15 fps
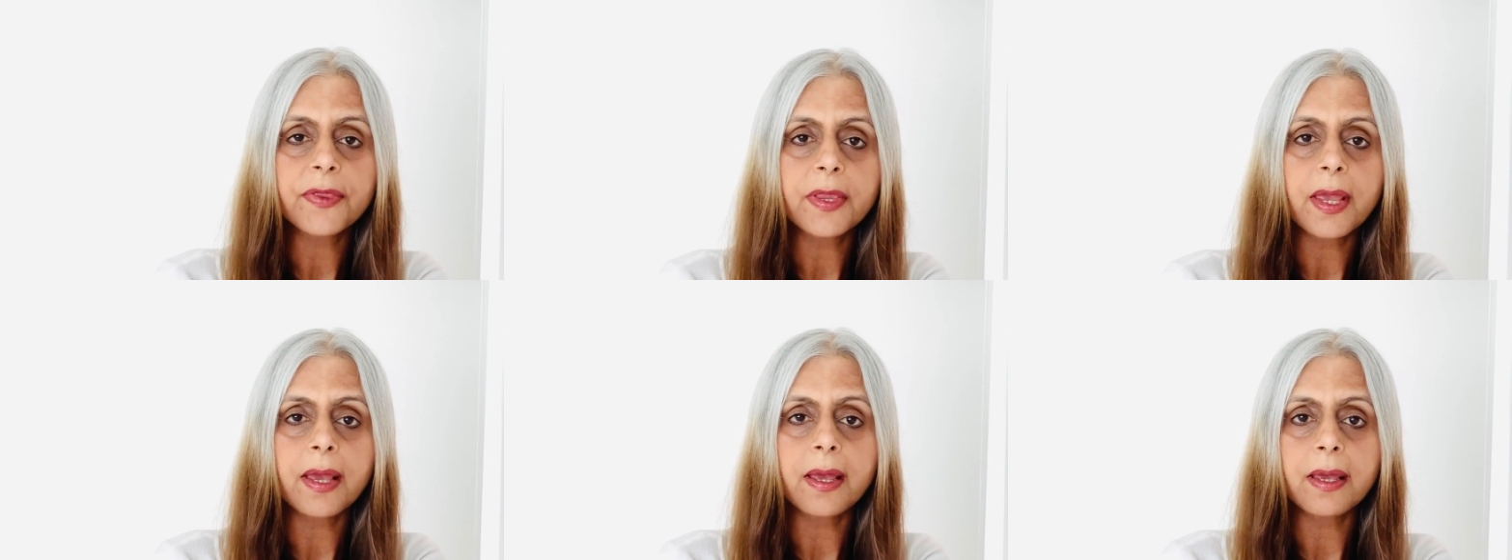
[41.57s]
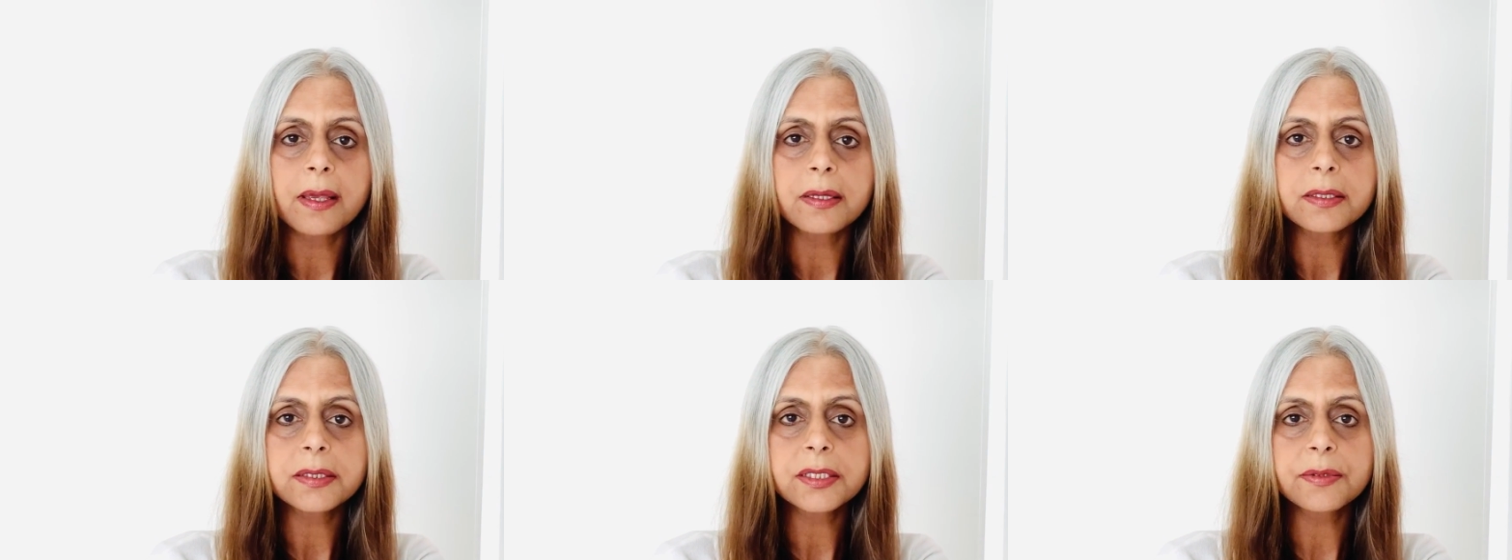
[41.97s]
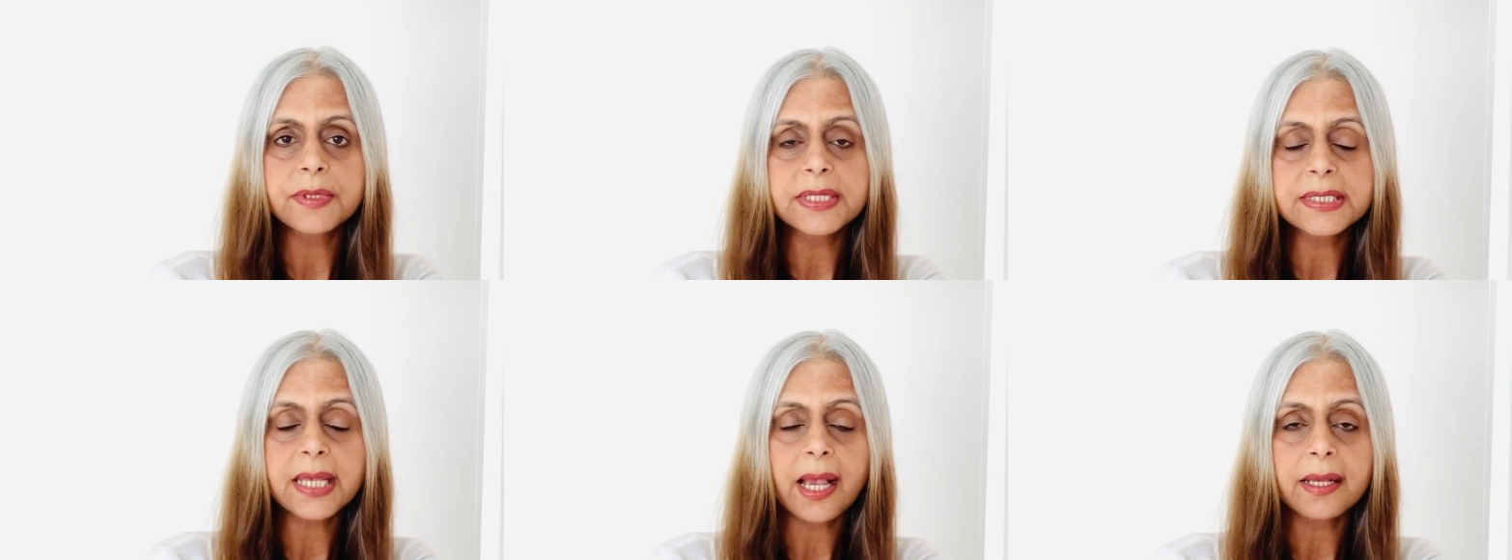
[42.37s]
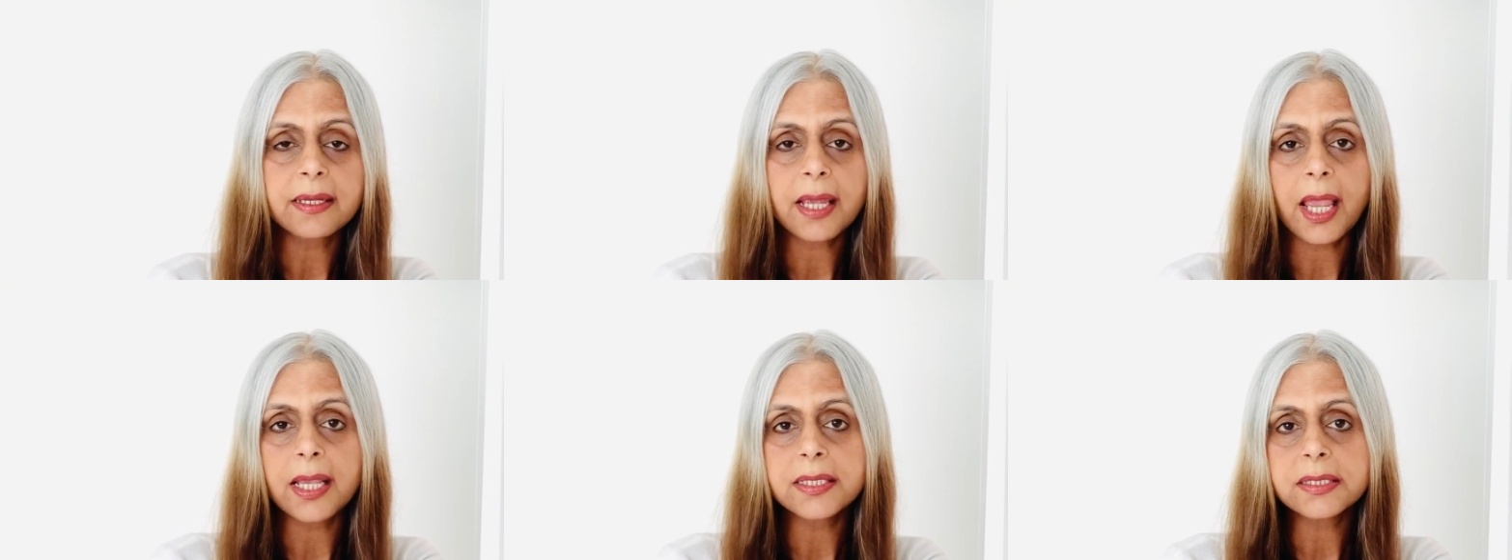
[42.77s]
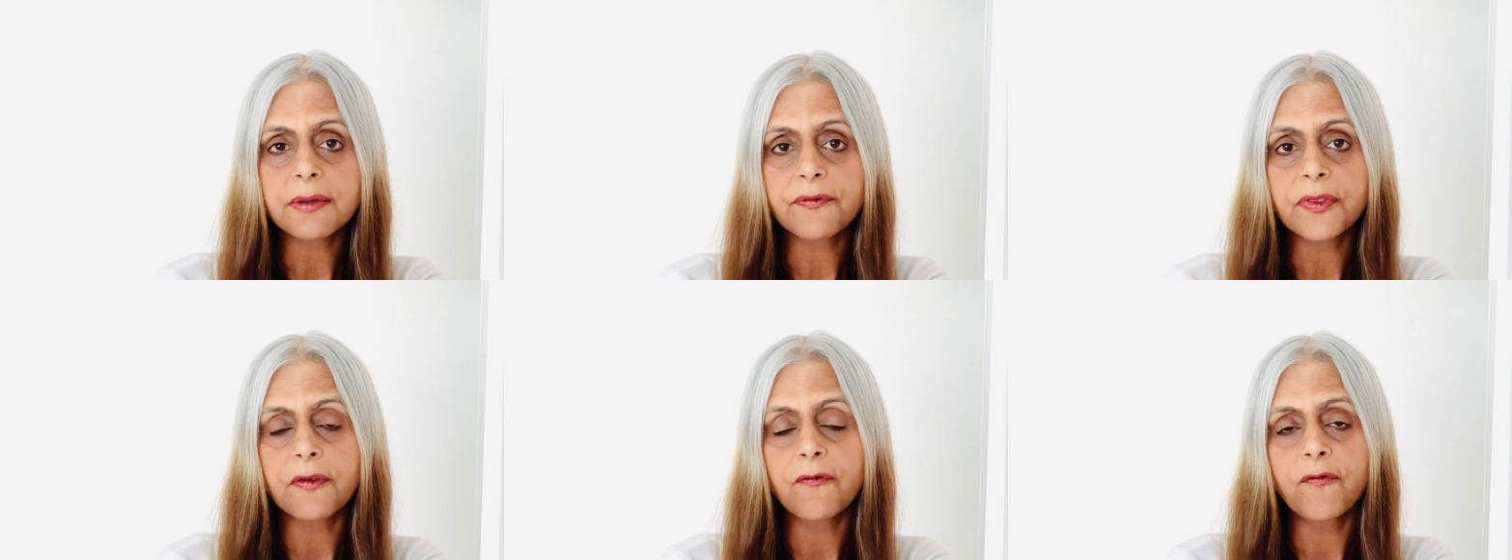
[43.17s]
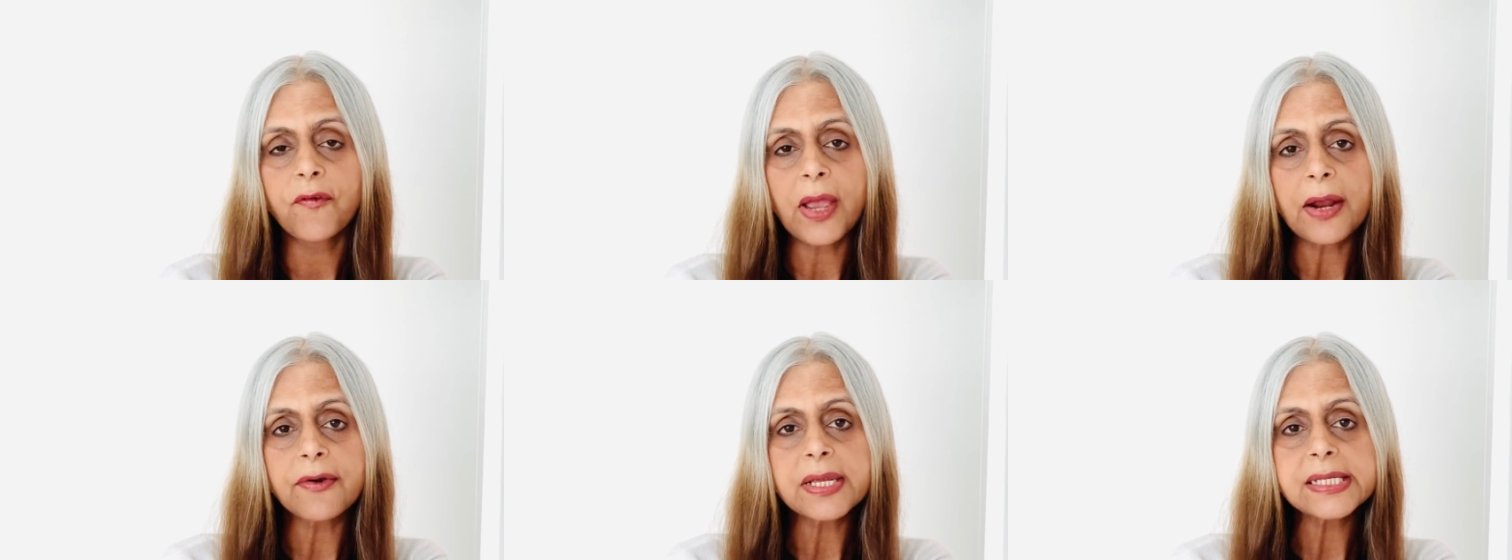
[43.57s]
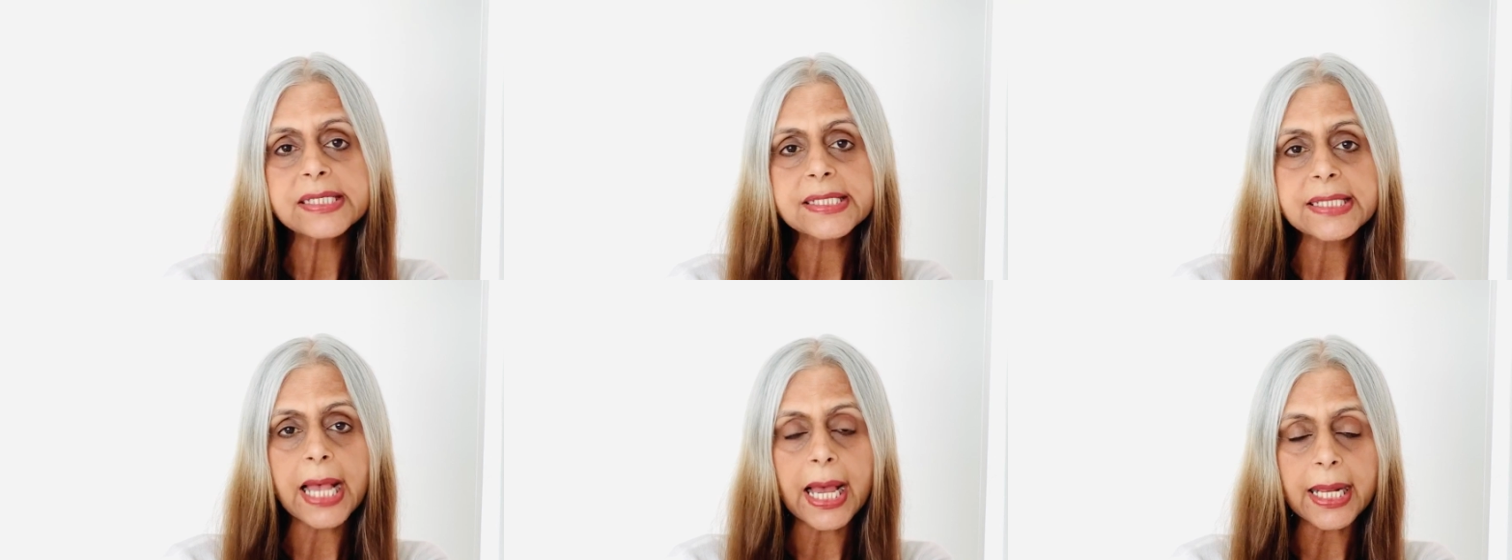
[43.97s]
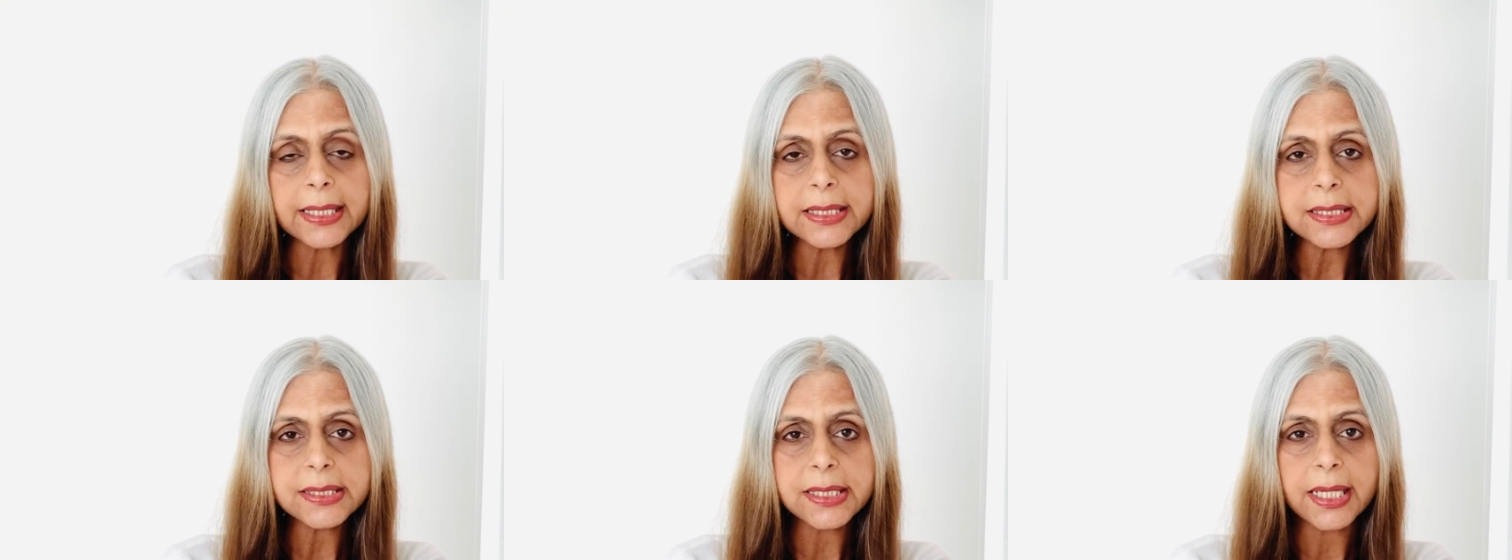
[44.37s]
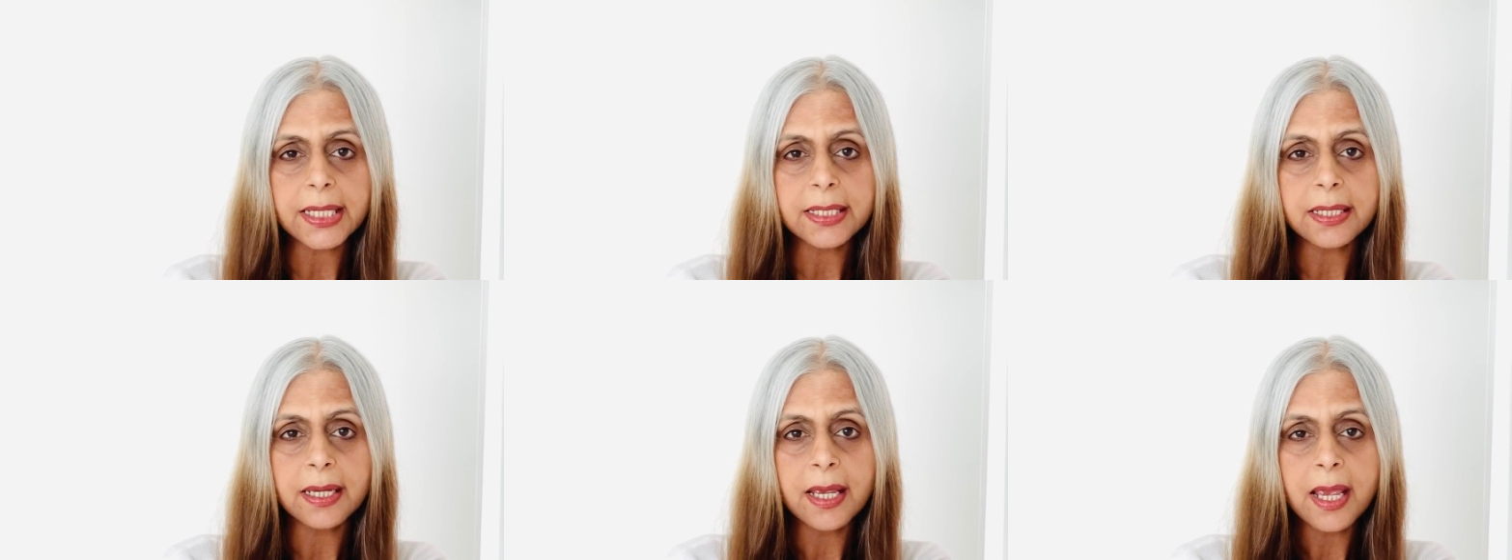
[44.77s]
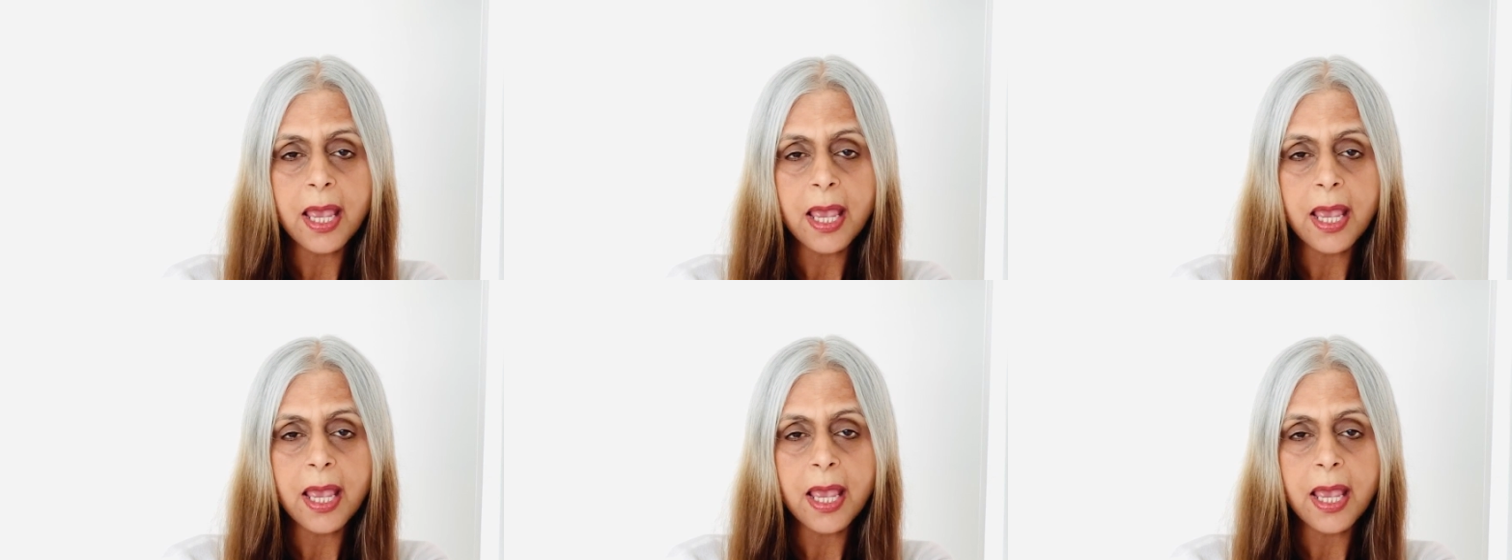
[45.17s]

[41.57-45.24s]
the suicide case of the very talented